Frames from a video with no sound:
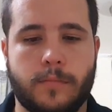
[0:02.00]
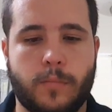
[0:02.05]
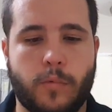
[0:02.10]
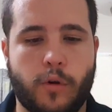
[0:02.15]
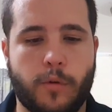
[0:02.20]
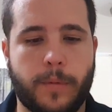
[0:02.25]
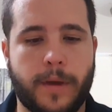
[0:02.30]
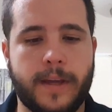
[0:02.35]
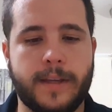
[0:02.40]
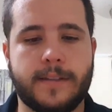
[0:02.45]

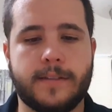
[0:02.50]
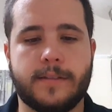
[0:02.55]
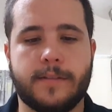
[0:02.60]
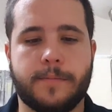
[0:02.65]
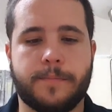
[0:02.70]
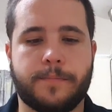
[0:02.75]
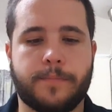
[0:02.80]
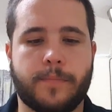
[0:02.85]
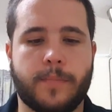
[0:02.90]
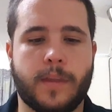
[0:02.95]
War and
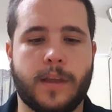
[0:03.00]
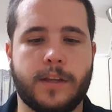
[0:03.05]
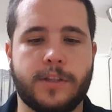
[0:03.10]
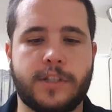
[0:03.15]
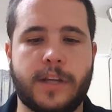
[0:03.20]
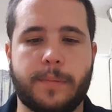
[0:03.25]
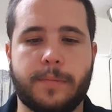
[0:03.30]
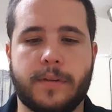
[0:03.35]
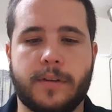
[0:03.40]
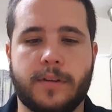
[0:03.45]
Peace,
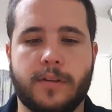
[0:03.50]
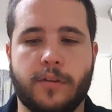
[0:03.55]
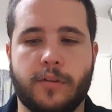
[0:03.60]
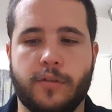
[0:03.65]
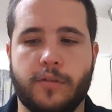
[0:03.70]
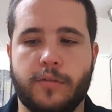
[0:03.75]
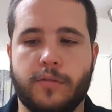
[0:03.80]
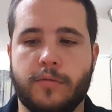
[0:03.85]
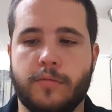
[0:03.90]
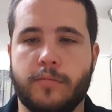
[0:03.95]
Chapter
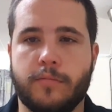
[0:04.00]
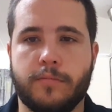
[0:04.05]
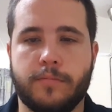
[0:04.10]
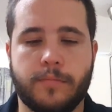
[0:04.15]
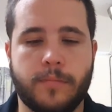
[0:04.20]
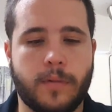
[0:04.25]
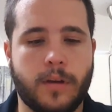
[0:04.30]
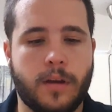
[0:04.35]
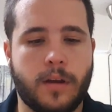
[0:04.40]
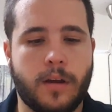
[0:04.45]
2.
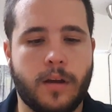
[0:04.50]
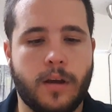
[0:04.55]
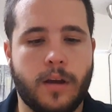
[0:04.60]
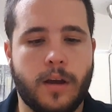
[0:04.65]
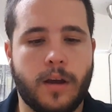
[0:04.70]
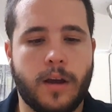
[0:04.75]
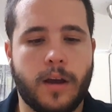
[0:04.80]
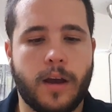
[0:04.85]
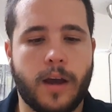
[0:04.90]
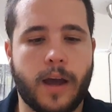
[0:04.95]

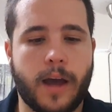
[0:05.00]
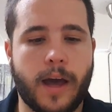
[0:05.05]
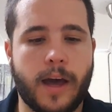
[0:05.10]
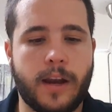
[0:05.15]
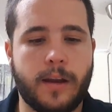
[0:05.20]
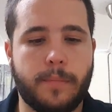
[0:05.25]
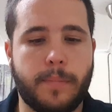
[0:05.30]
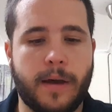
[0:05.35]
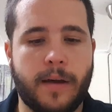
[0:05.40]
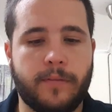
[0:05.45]

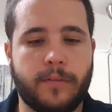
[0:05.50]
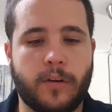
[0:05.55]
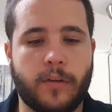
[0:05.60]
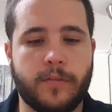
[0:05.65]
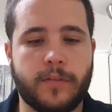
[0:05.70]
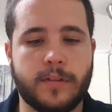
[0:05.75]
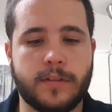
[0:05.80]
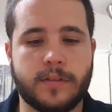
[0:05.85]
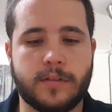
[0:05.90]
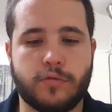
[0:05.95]
Anna
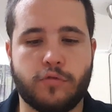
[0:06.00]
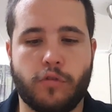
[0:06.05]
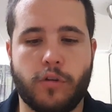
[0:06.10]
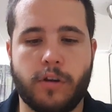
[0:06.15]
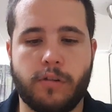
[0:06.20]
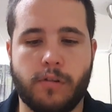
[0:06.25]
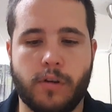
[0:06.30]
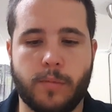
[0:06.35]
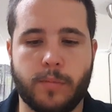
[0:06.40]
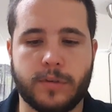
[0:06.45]
Pavlovna's
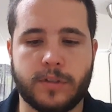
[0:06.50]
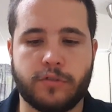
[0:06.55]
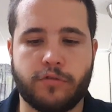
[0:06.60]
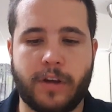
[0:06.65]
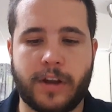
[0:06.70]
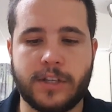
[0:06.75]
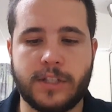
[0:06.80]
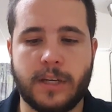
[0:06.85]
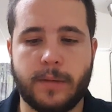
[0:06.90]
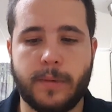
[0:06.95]
drawing room was
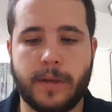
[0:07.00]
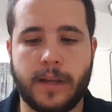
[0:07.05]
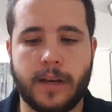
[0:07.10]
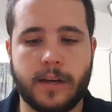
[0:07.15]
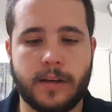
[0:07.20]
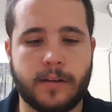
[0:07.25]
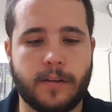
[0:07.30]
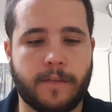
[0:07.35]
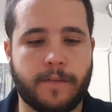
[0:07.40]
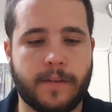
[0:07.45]
gradually
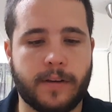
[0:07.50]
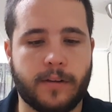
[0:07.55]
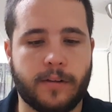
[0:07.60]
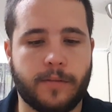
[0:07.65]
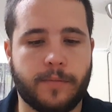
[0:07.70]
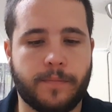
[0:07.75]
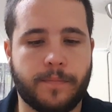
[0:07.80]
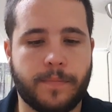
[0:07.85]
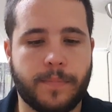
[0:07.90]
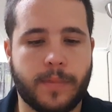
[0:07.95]
beginning to
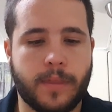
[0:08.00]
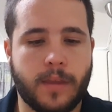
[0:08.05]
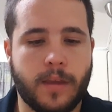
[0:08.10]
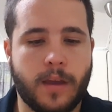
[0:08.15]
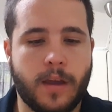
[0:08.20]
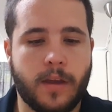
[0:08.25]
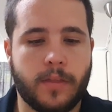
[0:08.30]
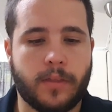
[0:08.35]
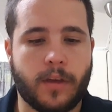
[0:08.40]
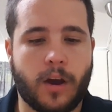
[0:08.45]
fill.
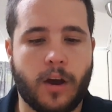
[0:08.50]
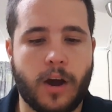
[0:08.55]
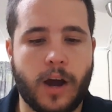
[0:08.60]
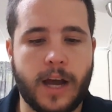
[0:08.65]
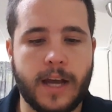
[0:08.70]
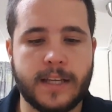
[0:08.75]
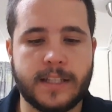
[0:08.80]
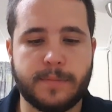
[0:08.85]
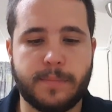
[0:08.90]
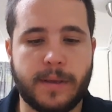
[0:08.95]
The
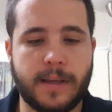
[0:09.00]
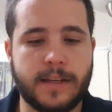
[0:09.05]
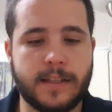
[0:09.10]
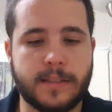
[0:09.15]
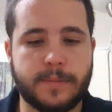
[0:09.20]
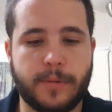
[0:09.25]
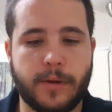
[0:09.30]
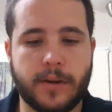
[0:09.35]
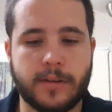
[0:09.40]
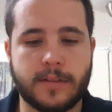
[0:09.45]
highest
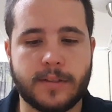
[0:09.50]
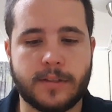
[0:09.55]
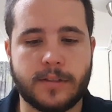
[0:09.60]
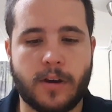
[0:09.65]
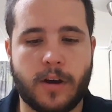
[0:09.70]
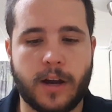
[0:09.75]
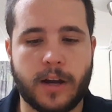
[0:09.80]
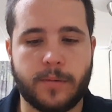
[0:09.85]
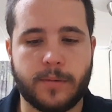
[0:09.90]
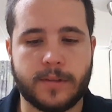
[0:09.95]
Petersburg
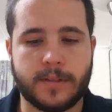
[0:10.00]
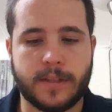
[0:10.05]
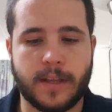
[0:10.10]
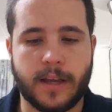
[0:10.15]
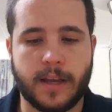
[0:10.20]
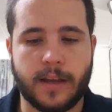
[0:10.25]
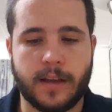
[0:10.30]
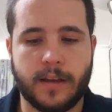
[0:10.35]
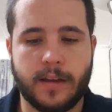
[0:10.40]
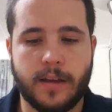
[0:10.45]
society was
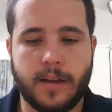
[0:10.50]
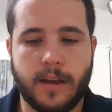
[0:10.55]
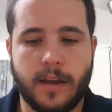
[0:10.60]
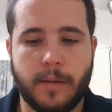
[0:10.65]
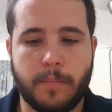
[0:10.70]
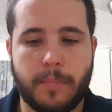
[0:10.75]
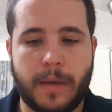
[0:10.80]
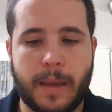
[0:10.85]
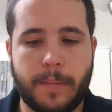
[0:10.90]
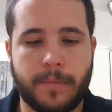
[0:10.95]
there,
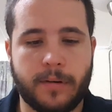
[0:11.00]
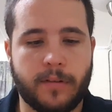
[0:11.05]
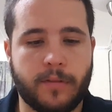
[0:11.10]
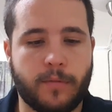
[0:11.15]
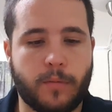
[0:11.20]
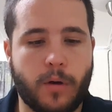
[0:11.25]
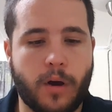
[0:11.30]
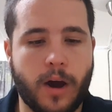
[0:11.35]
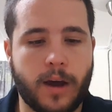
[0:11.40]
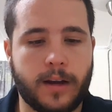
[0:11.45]
people
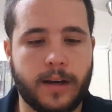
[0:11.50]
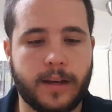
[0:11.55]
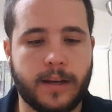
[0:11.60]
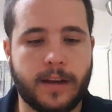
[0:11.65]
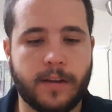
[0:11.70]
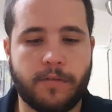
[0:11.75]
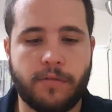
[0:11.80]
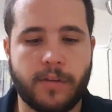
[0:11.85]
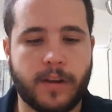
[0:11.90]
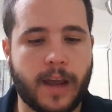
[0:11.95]
of widely
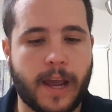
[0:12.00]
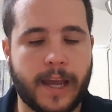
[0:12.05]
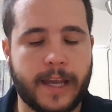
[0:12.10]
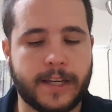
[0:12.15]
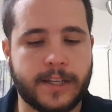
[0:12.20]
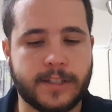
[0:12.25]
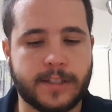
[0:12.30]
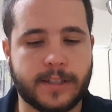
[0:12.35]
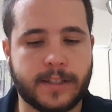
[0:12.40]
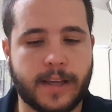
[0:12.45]
differing
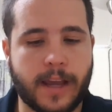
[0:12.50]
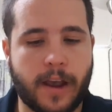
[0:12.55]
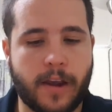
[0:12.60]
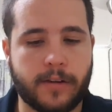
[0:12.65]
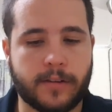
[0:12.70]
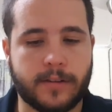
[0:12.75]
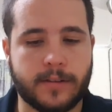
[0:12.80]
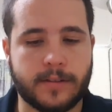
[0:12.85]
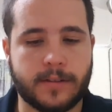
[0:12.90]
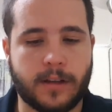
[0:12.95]
ages and
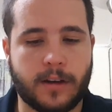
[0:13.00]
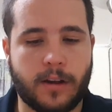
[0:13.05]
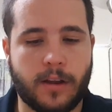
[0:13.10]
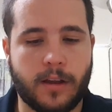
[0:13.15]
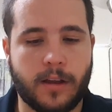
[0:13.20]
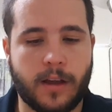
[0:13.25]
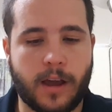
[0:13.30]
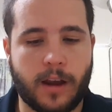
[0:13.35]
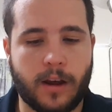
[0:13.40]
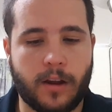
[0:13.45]
characters
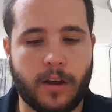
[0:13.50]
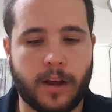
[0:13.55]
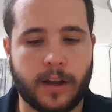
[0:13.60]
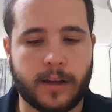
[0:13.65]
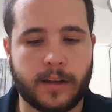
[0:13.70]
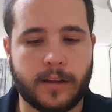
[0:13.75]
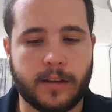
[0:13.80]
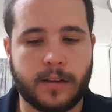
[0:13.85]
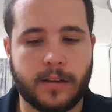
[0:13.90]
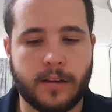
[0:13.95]

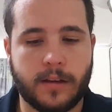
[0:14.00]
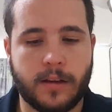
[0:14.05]
alike.